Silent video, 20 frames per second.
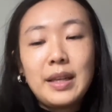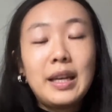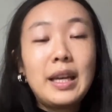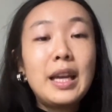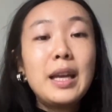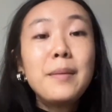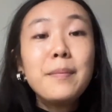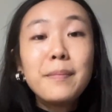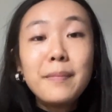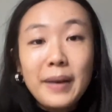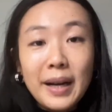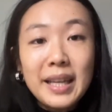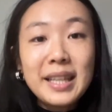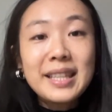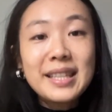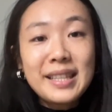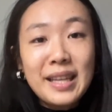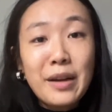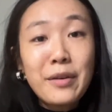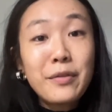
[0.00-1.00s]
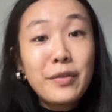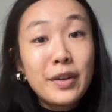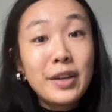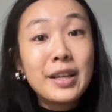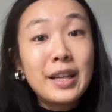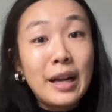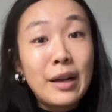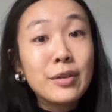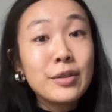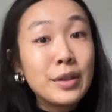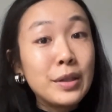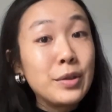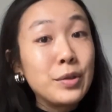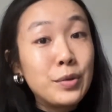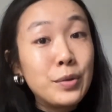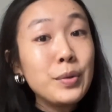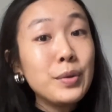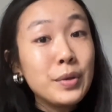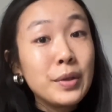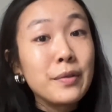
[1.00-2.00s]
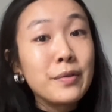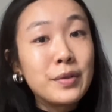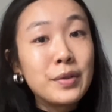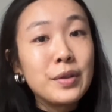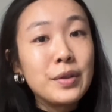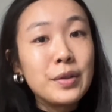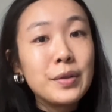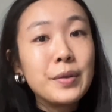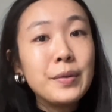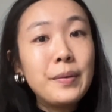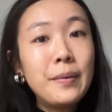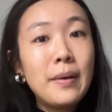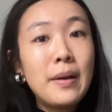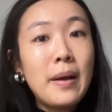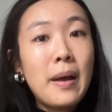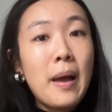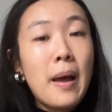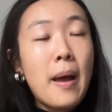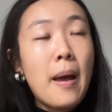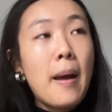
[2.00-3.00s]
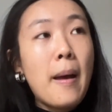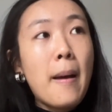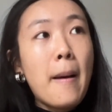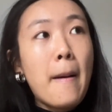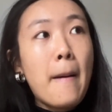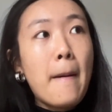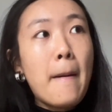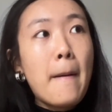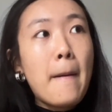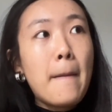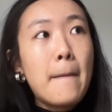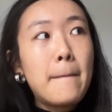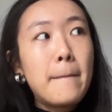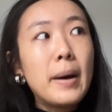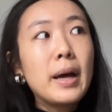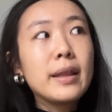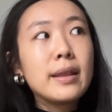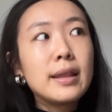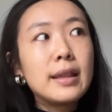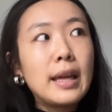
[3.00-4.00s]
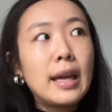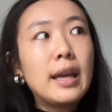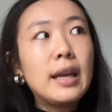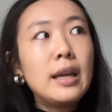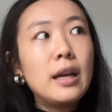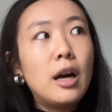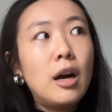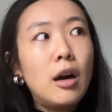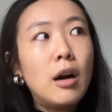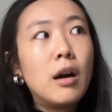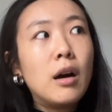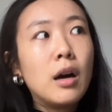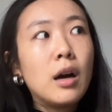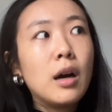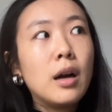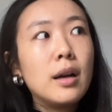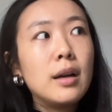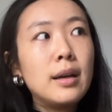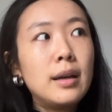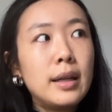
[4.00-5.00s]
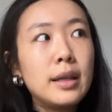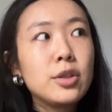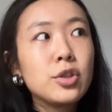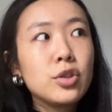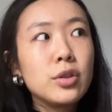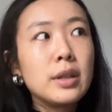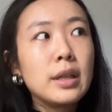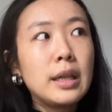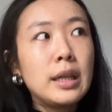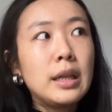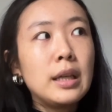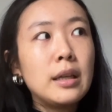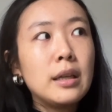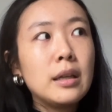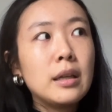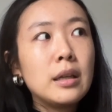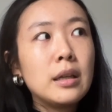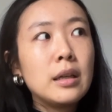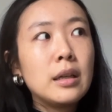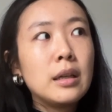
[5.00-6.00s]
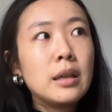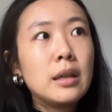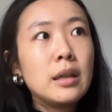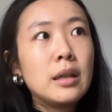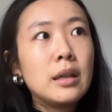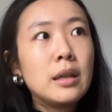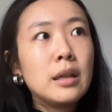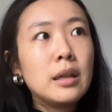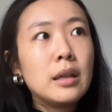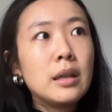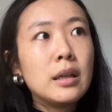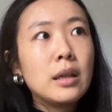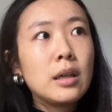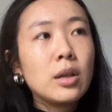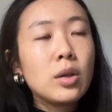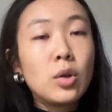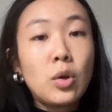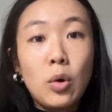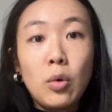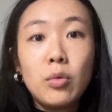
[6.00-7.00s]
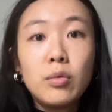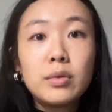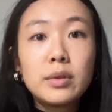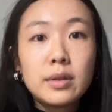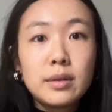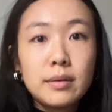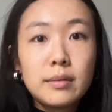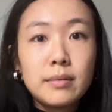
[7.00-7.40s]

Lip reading: it might sound very counterintuitive to you, but they are literally gold